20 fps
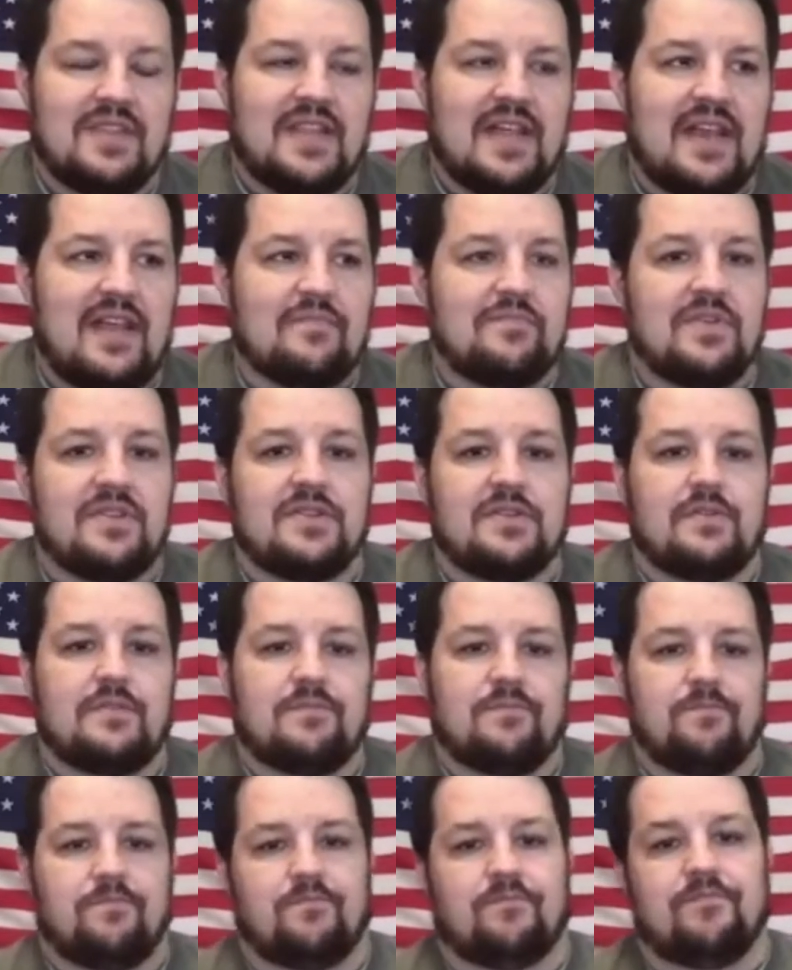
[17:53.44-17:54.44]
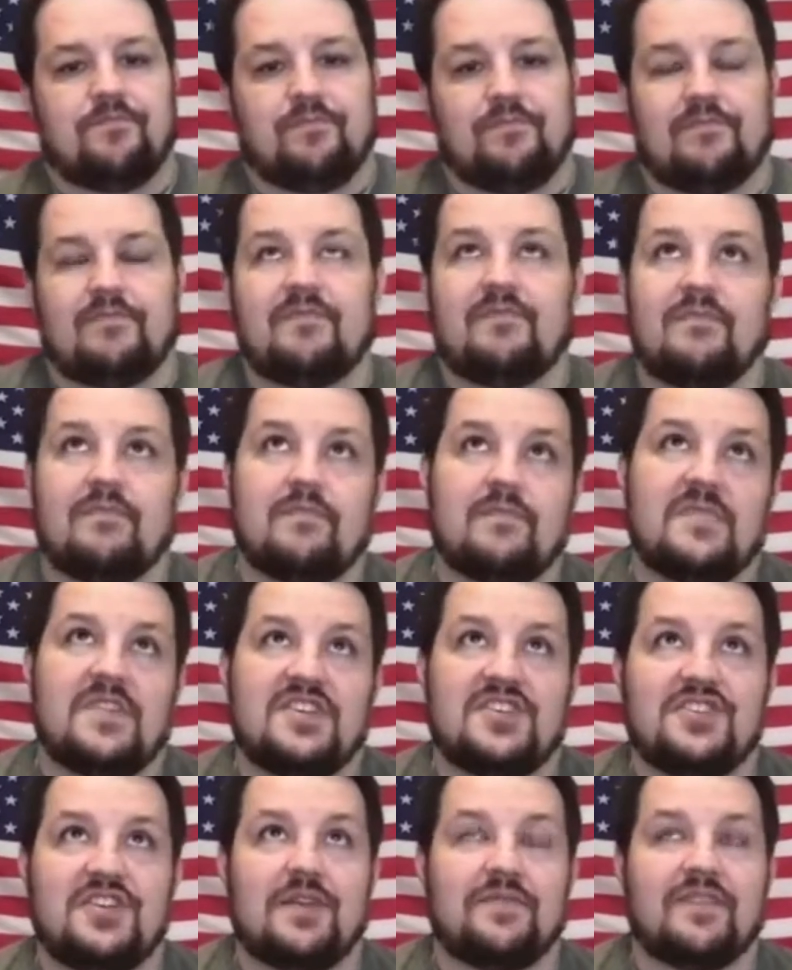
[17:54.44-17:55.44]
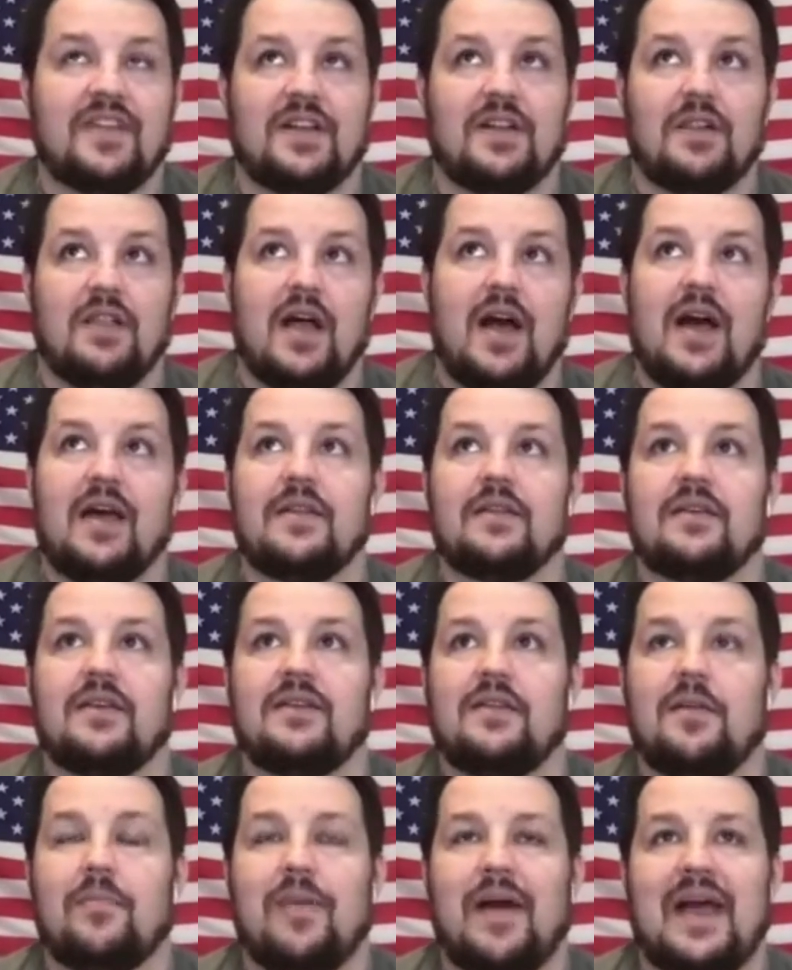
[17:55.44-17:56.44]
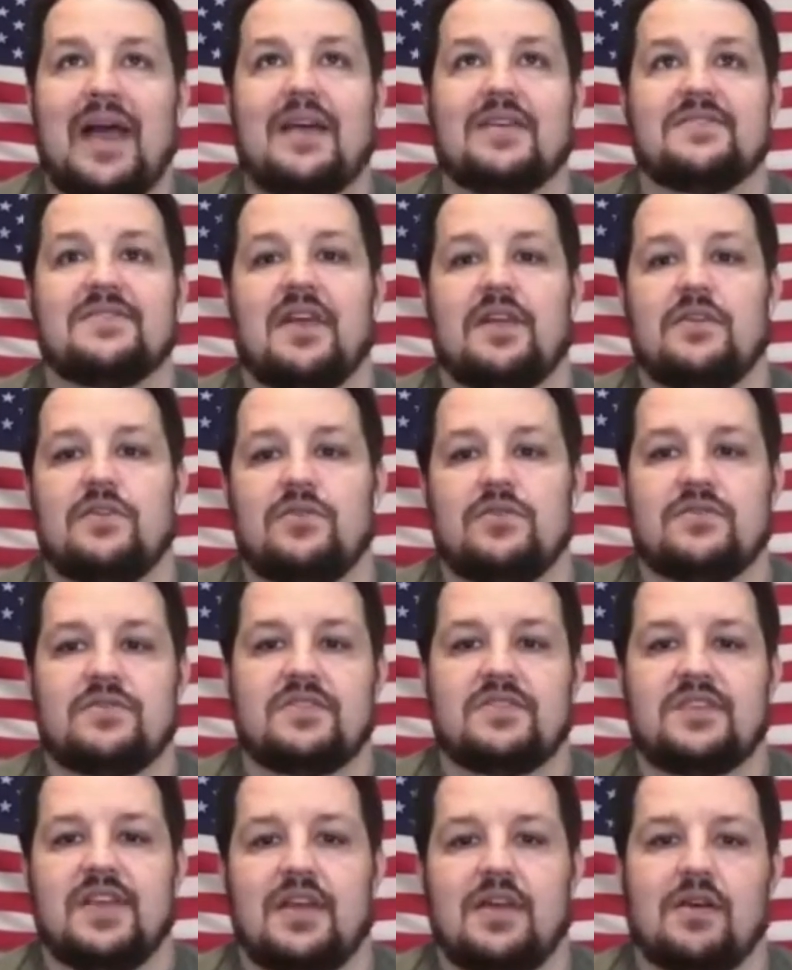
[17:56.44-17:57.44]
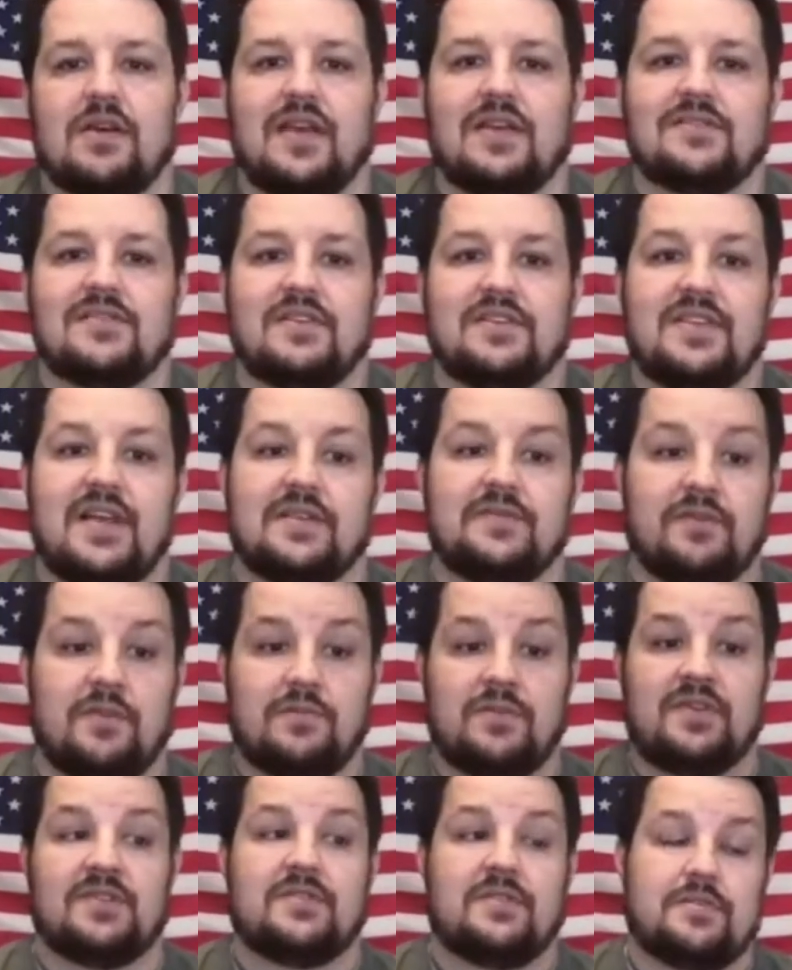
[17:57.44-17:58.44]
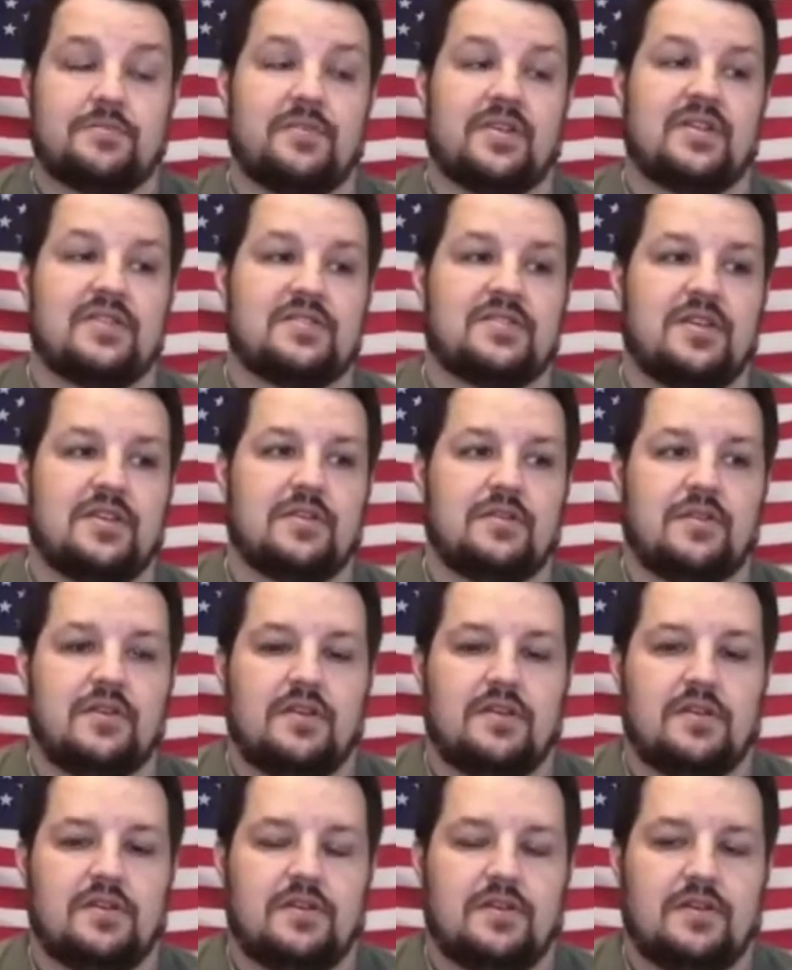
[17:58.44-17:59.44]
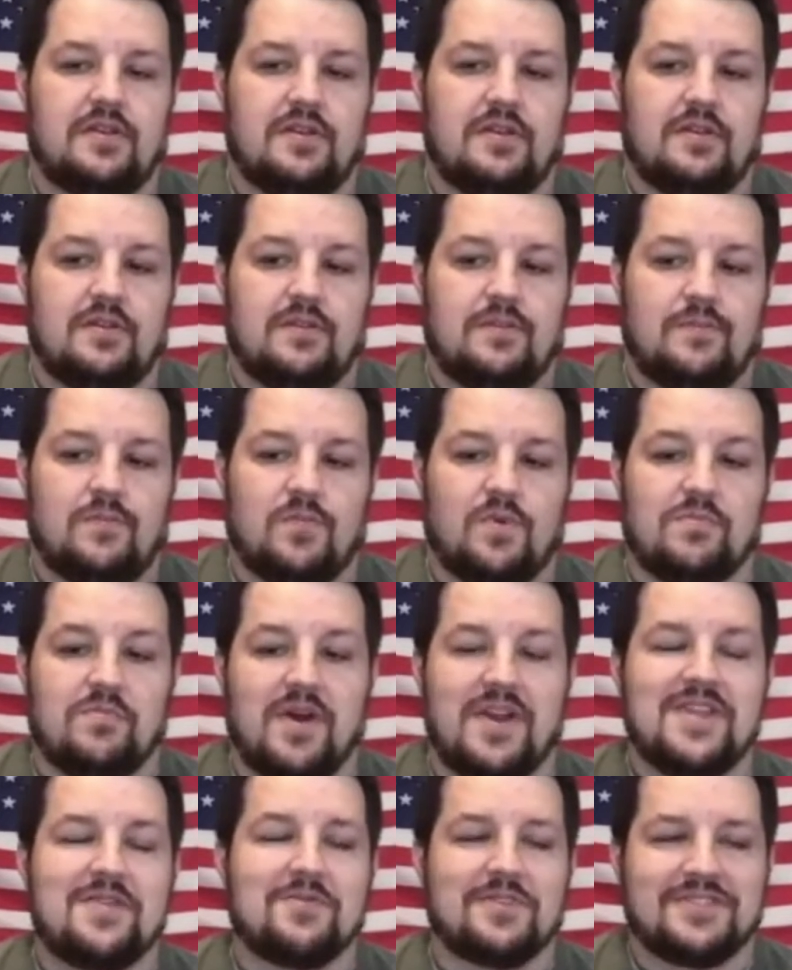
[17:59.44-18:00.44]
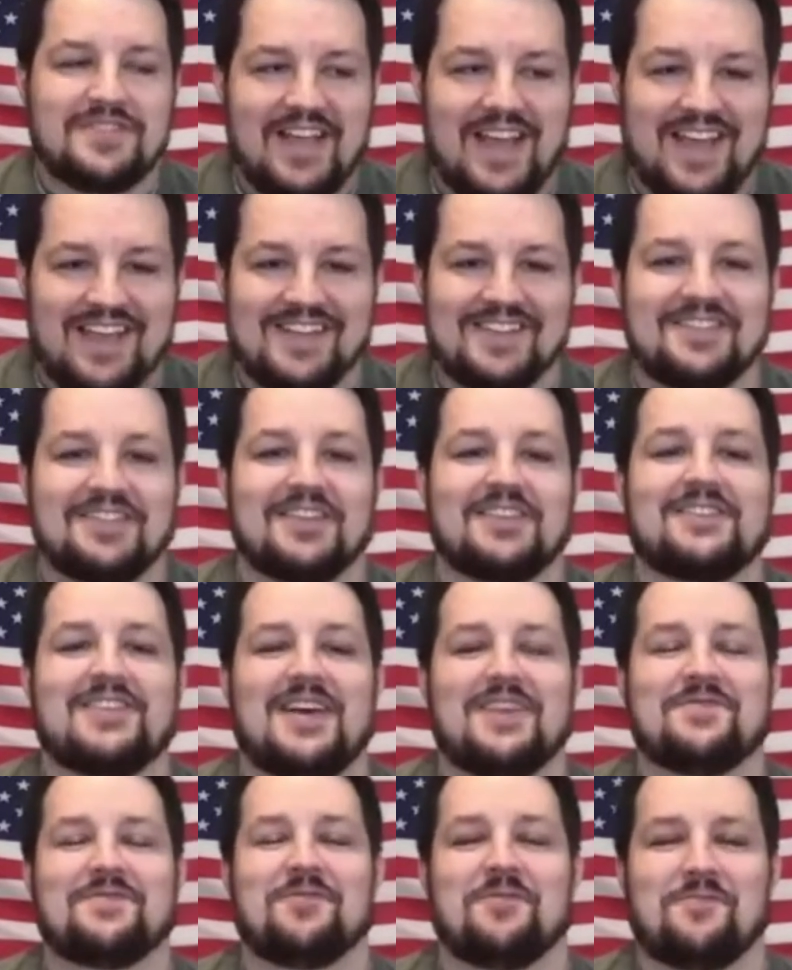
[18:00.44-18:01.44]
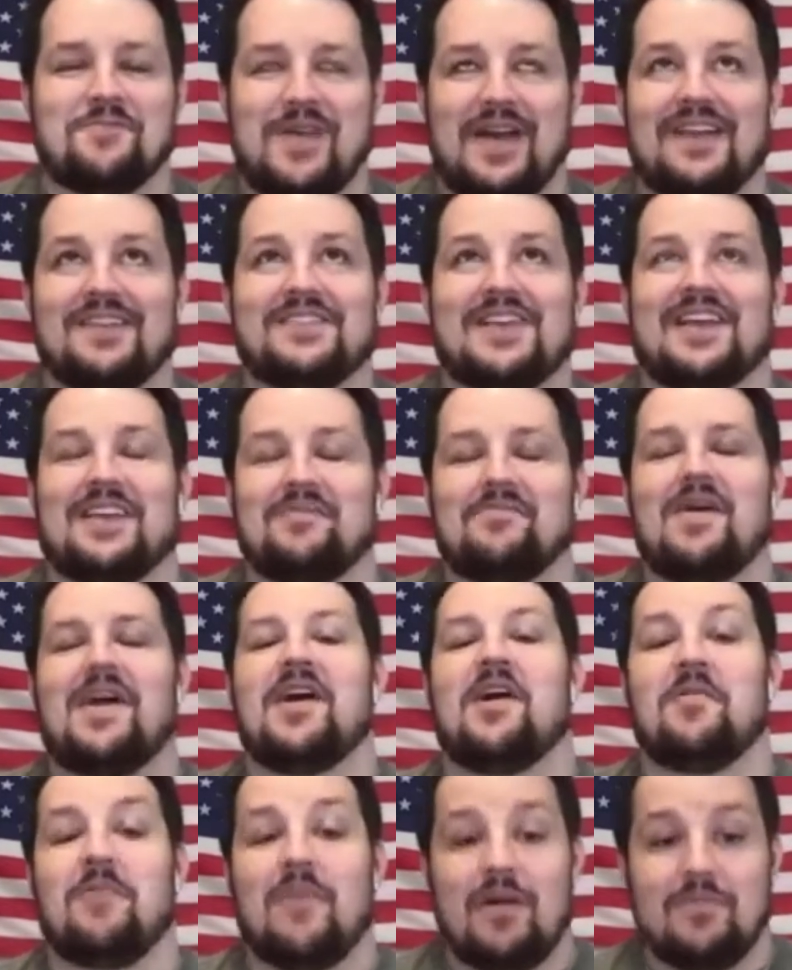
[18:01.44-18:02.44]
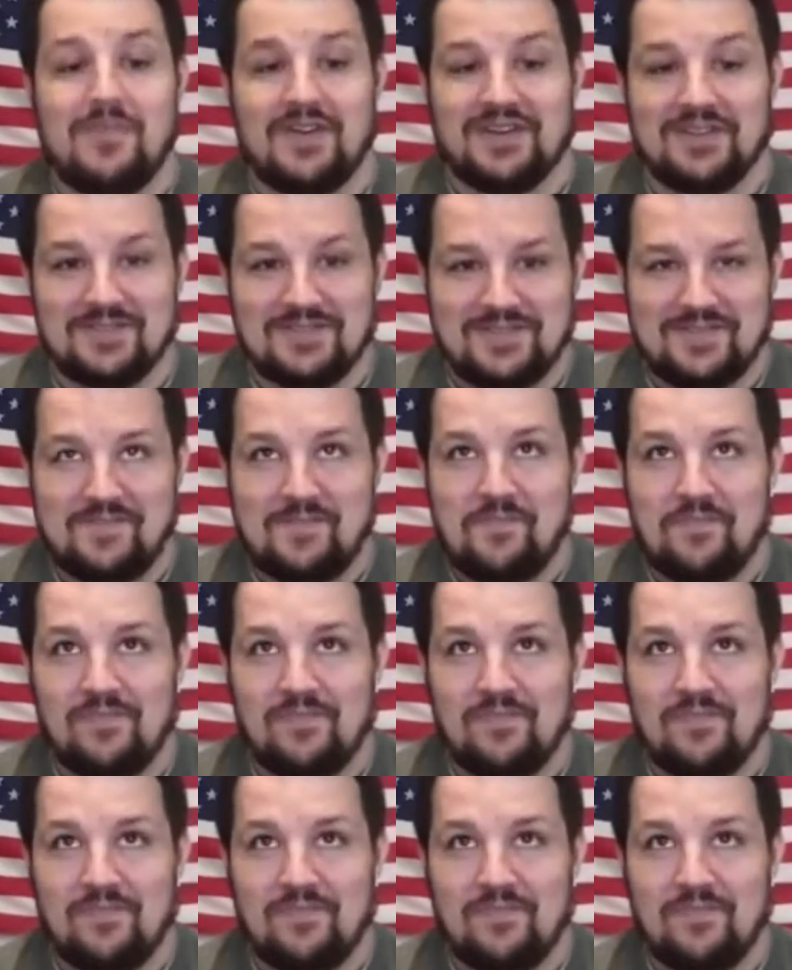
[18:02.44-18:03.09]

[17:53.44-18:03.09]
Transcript: that I've been shifting a lot. In the past, I used to say, okay, successful business means when money was tight, successful meant I could pay all my bills.